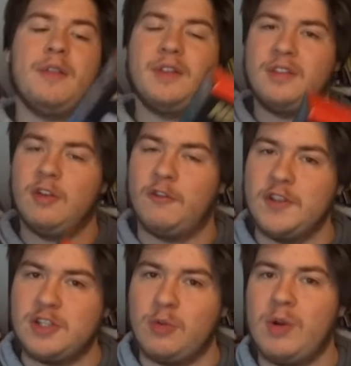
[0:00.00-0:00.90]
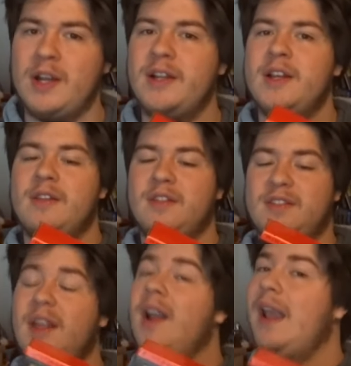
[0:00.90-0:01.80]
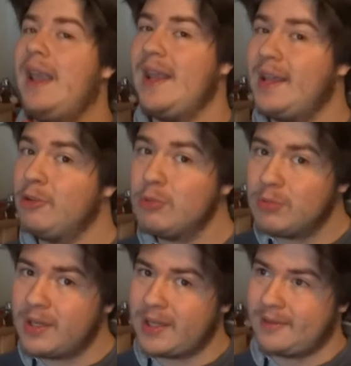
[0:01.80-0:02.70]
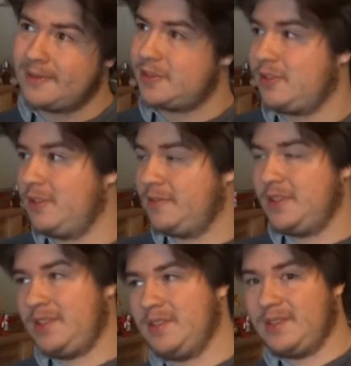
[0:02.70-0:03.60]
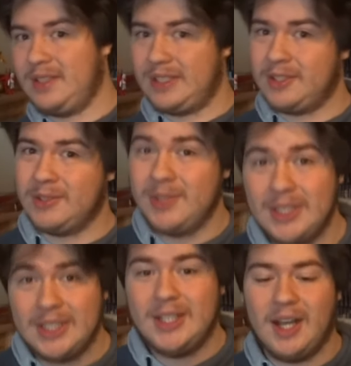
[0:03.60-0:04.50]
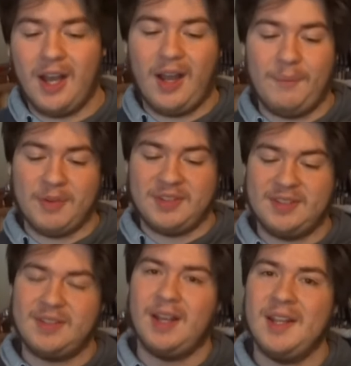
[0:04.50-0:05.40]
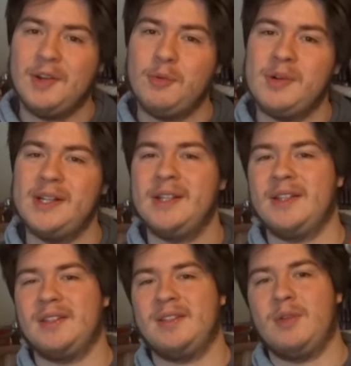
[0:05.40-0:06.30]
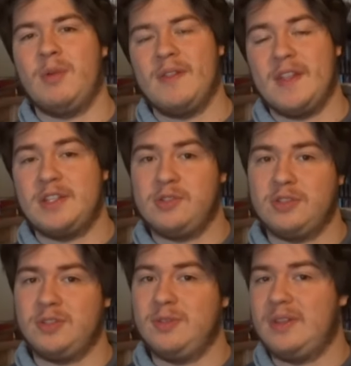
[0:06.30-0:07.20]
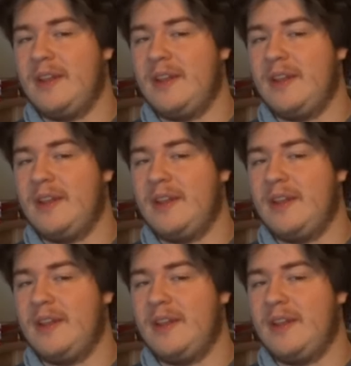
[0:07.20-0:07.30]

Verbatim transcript: this is the official one. This is the legal one. I'm not sure if this is legal, uh, but this is the legal one. This is the one that you should